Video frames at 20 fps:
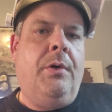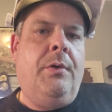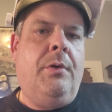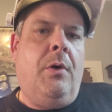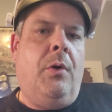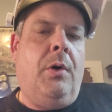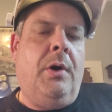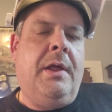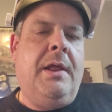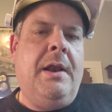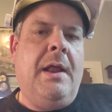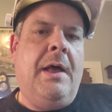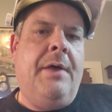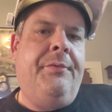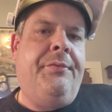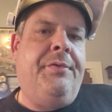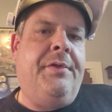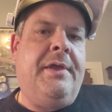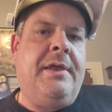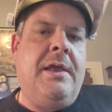
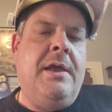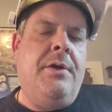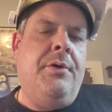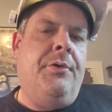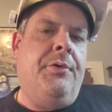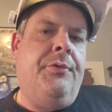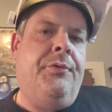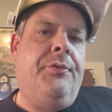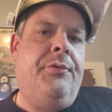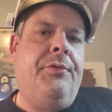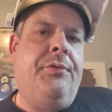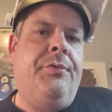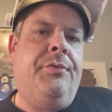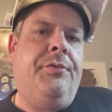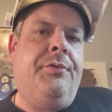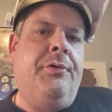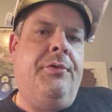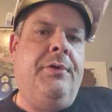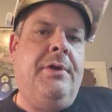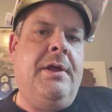organize the gears
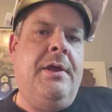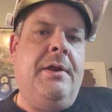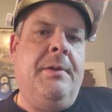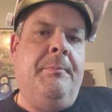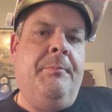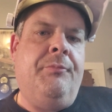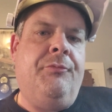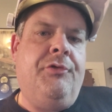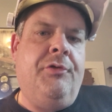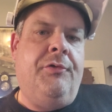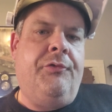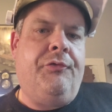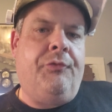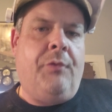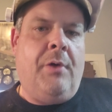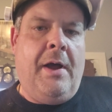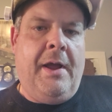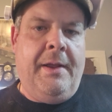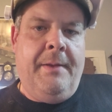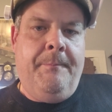to get them just
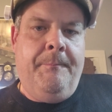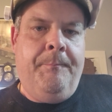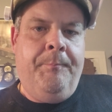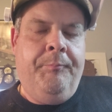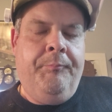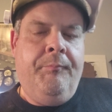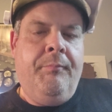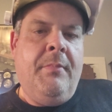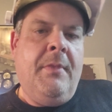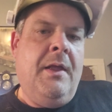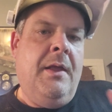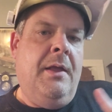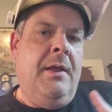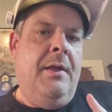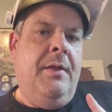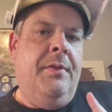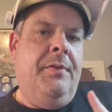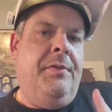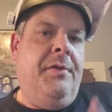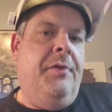right.
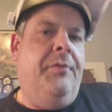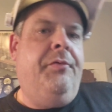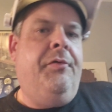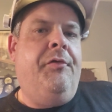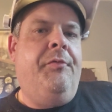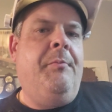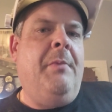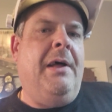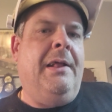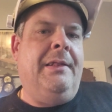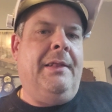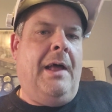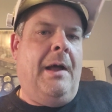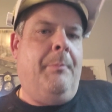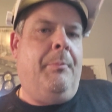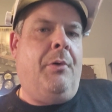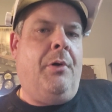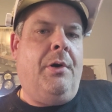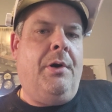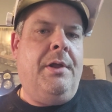This is my
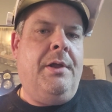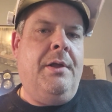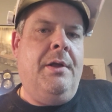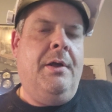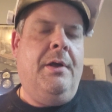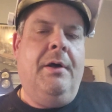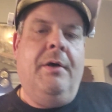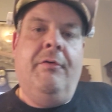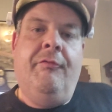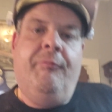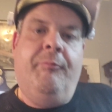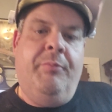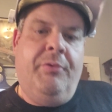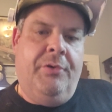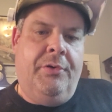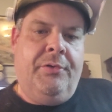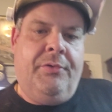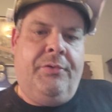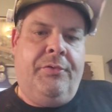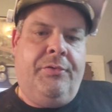library of
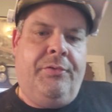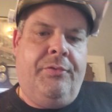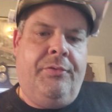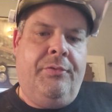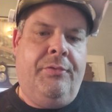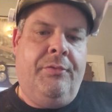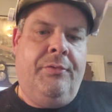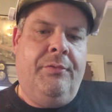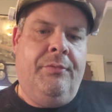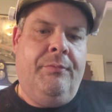books.